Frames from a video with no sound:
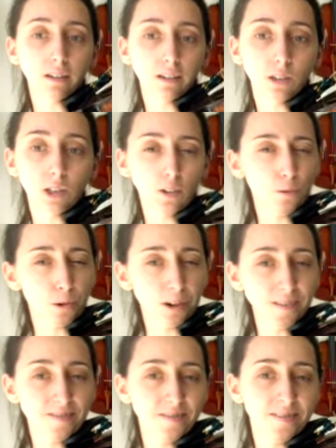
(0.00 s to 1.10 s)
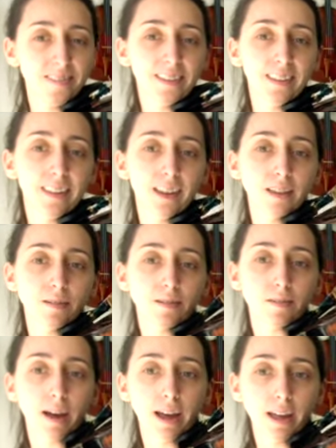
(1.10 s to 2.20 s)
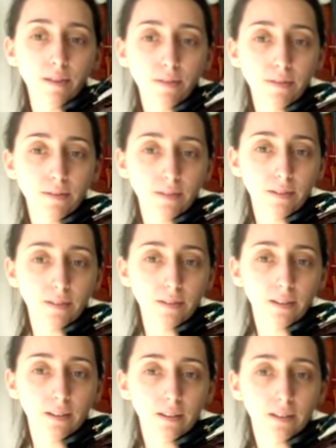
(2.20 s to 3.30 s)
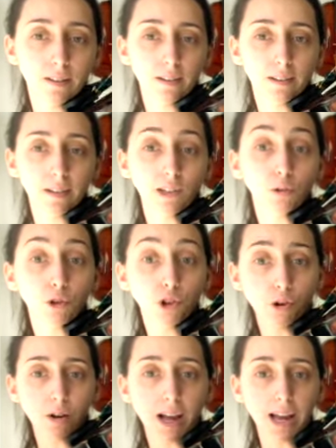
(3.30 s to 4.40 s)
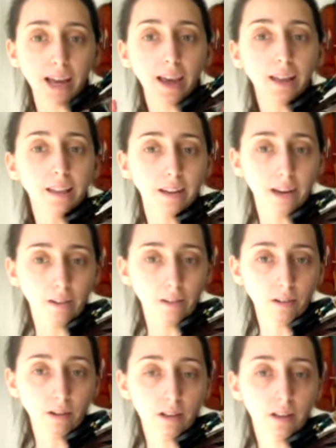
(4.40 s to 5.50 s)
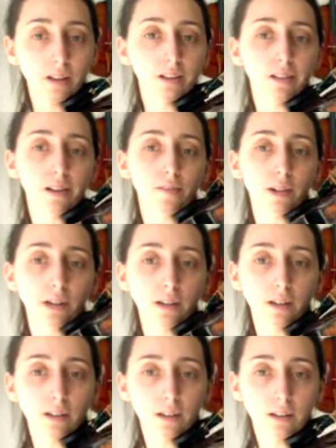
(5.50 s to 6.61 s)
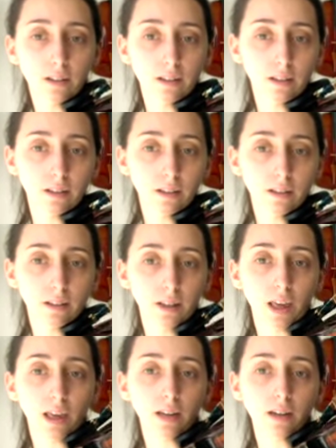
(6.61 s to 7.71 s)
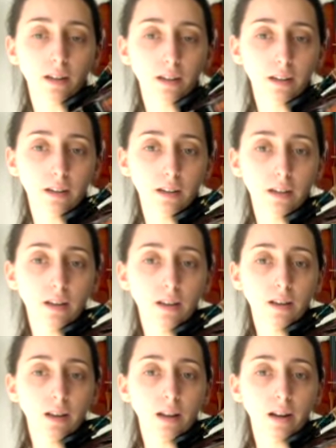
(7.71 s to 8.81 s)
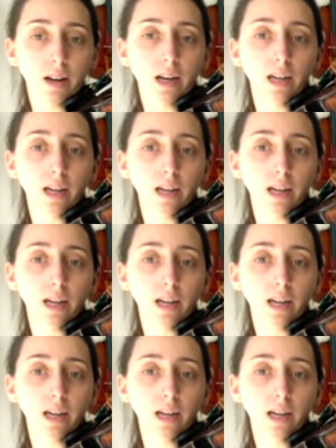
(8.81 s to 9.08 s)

so that's 4, 5, 6, so it's too high and then down, 7, 8, 9,